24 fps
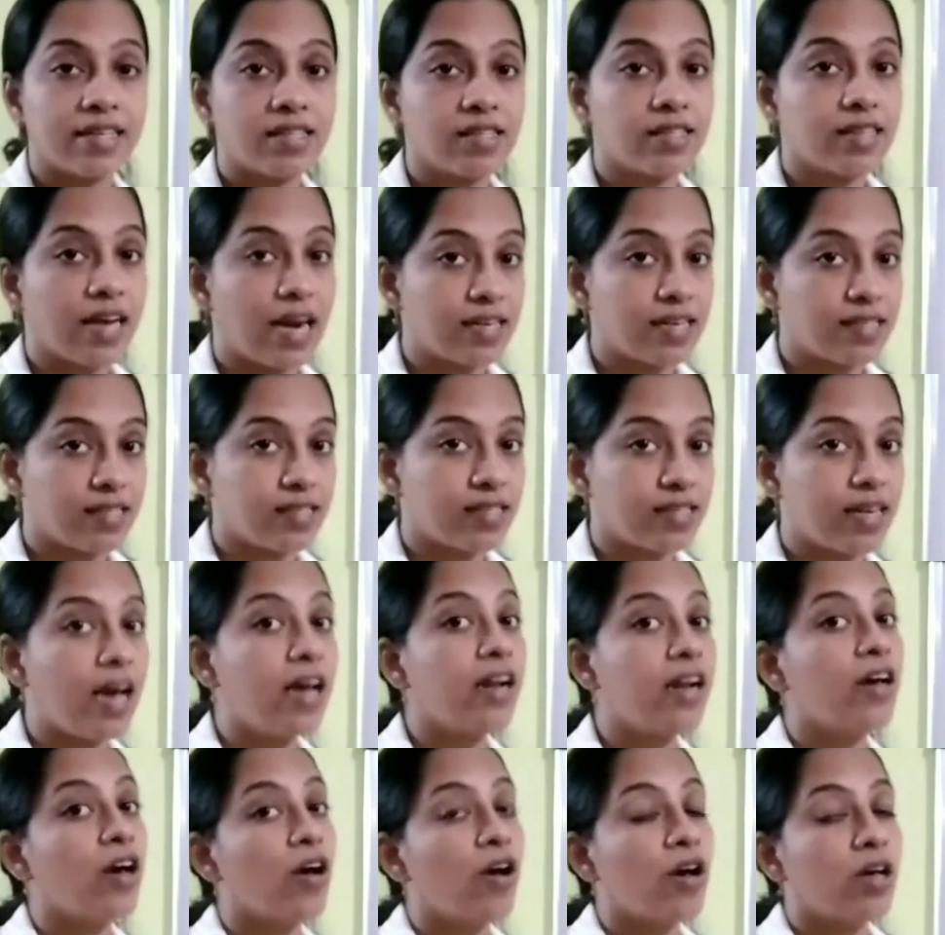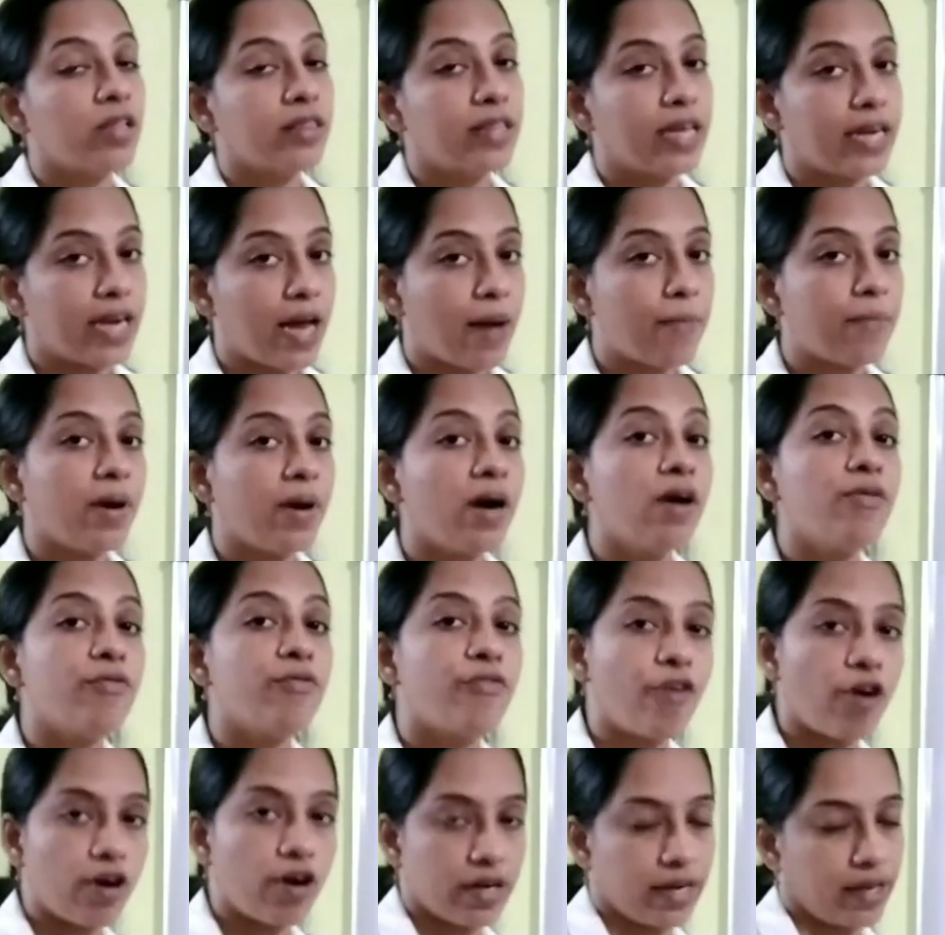us consider the number
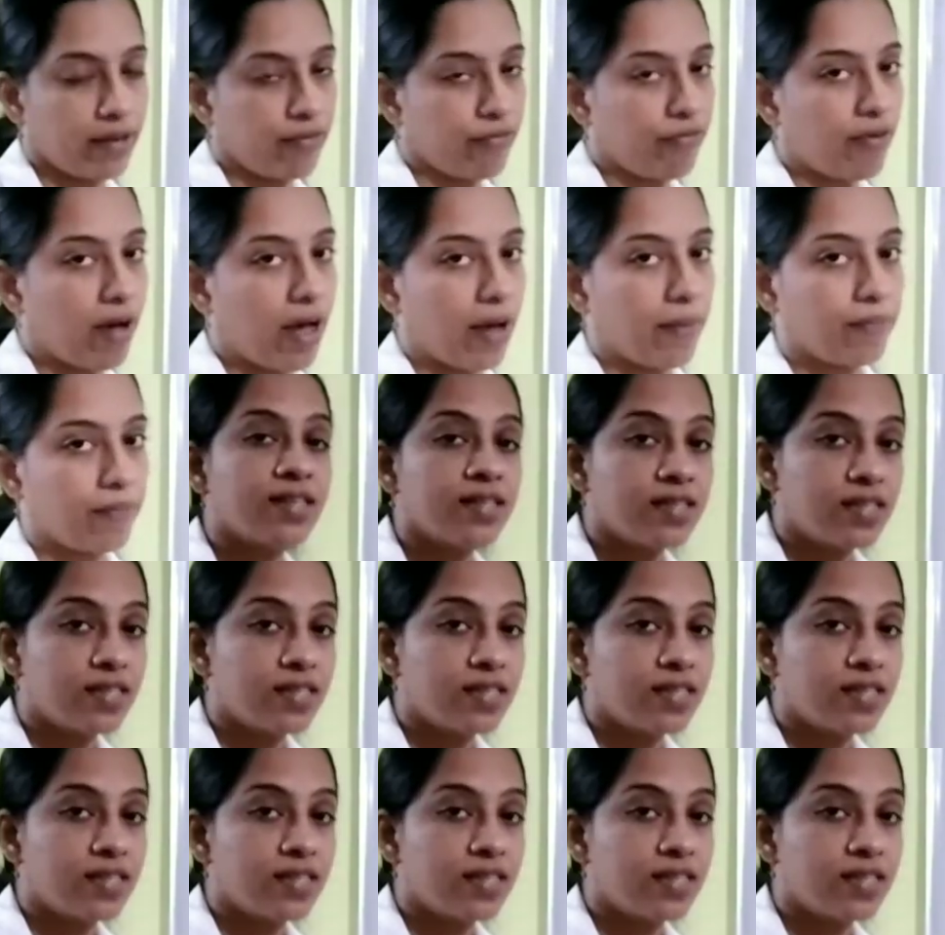45.